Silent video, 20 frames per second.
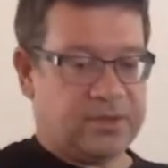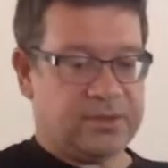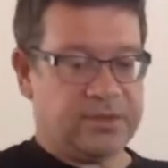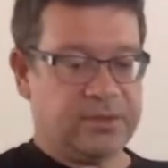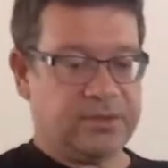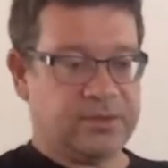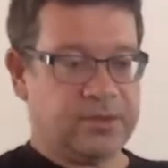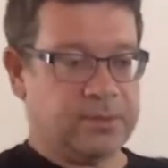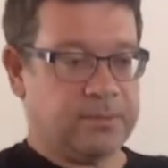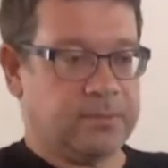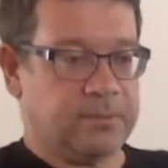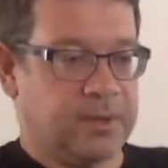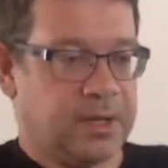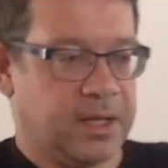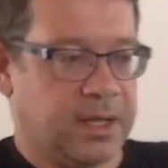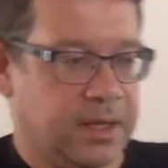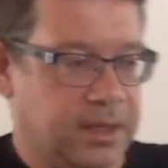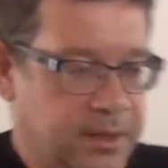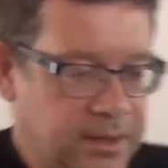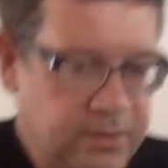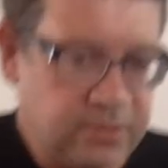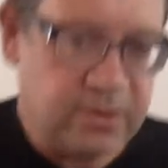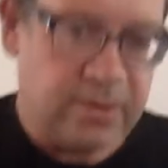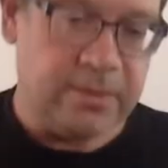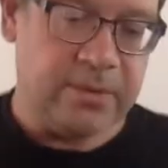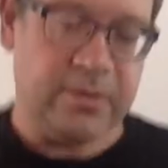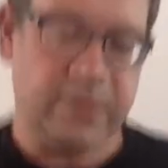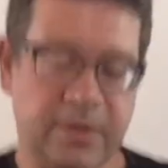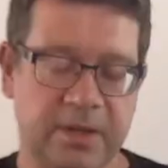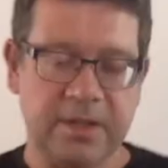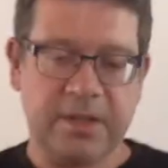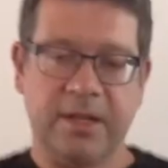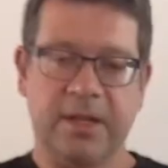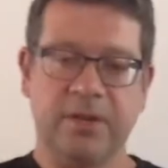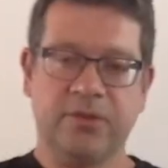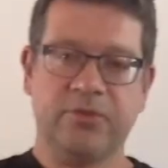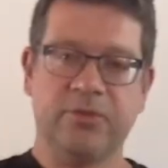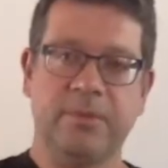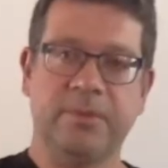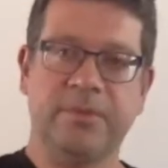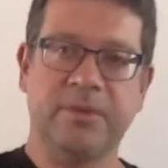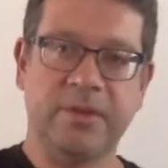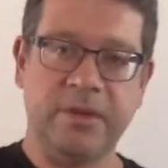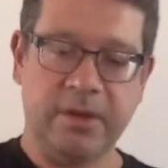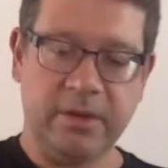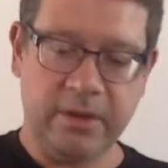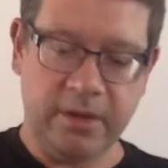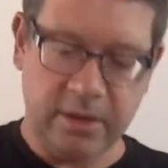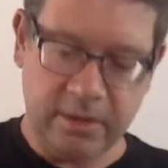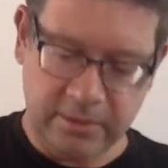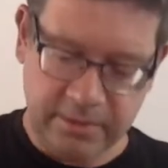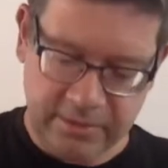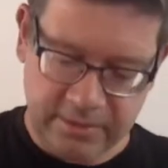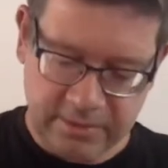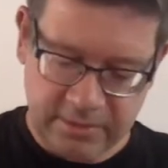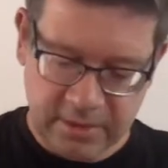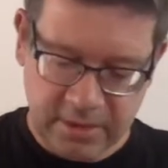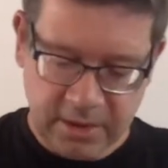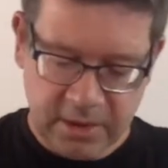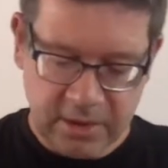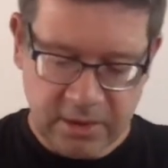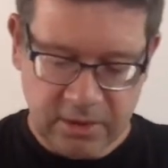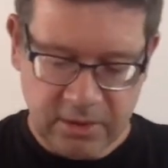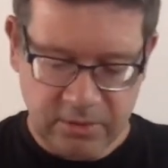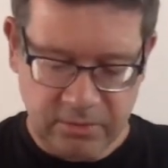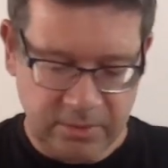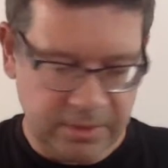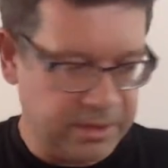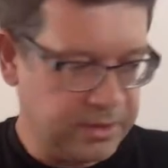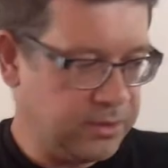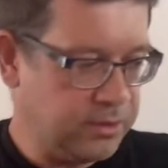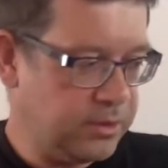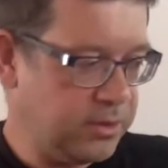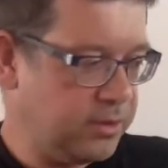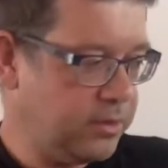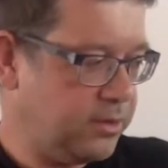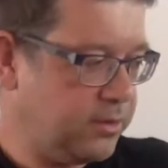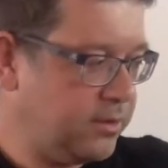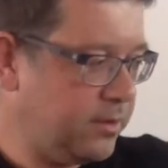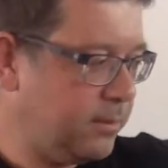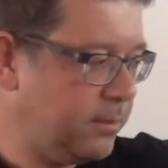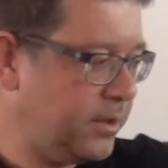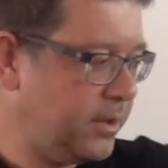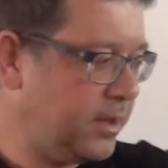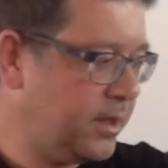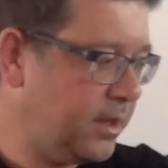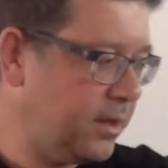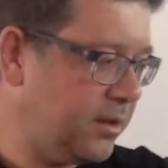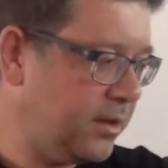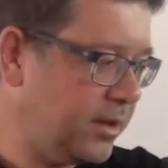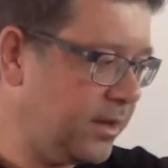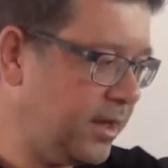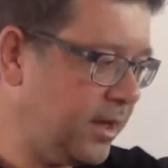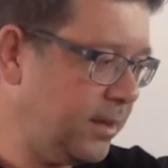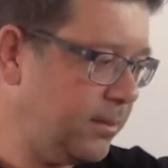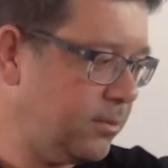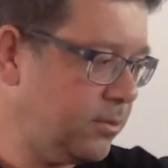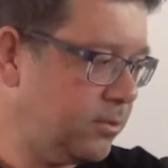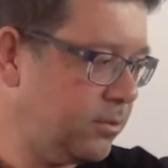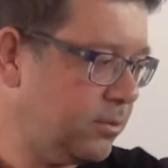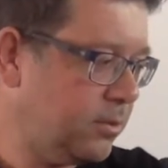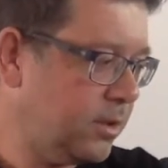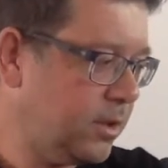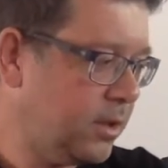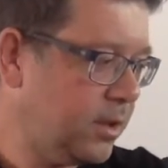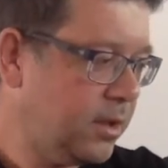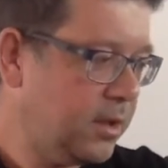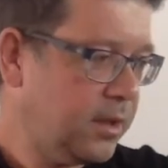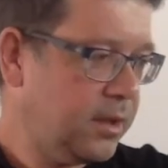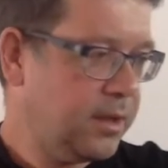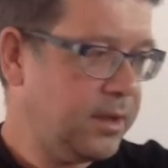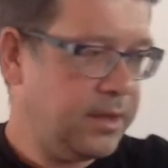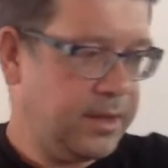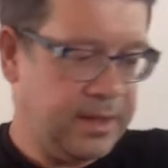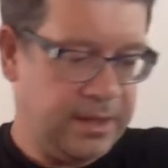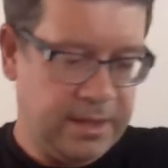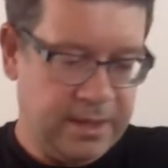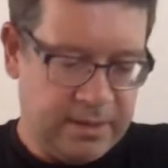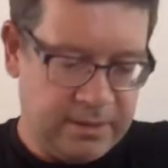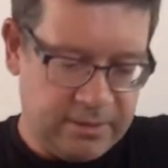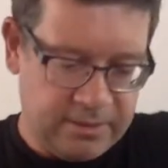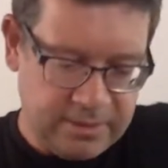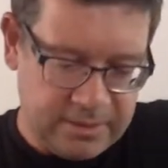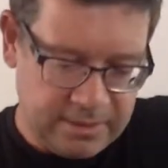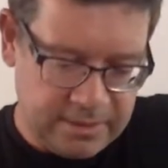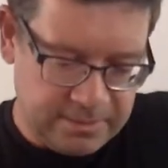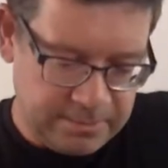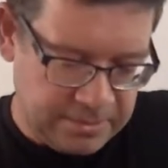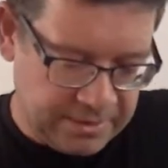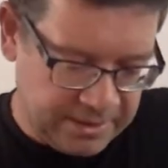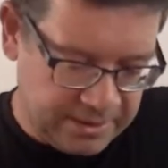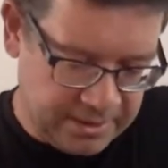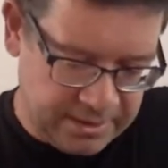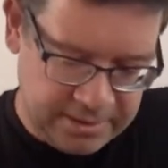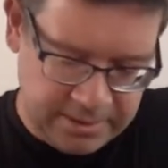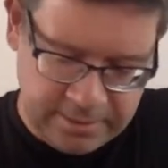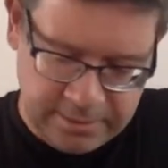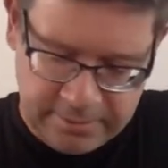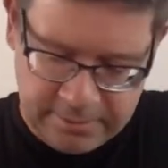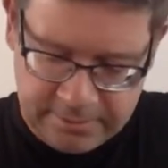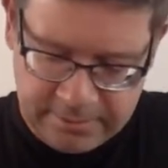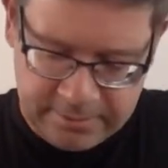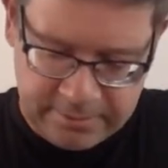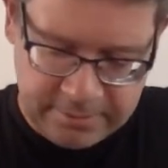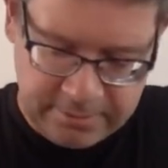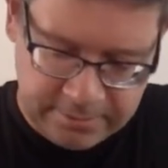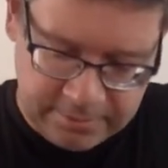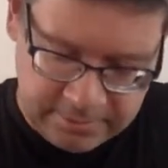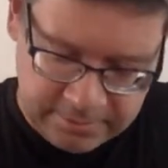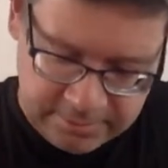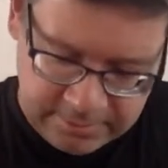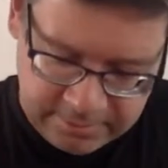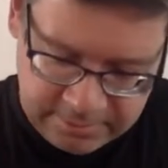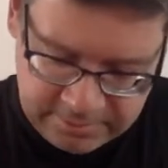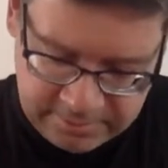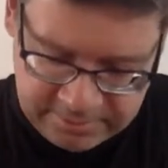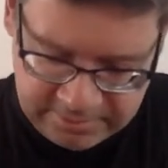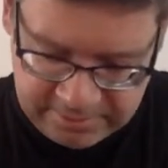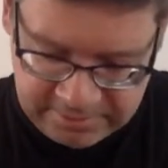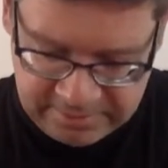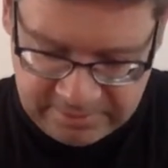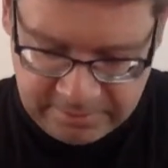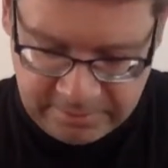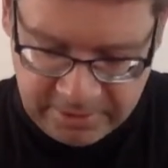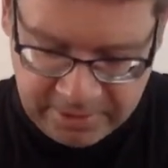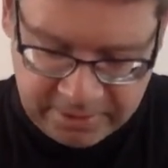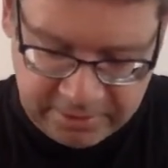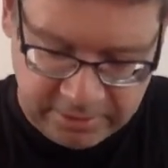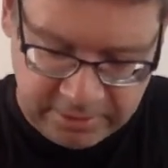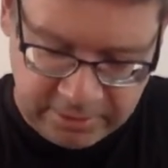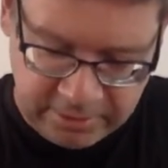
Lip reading: system, in terms of a classroom scenario, is really good. You simply get your cable and plug it in. So micro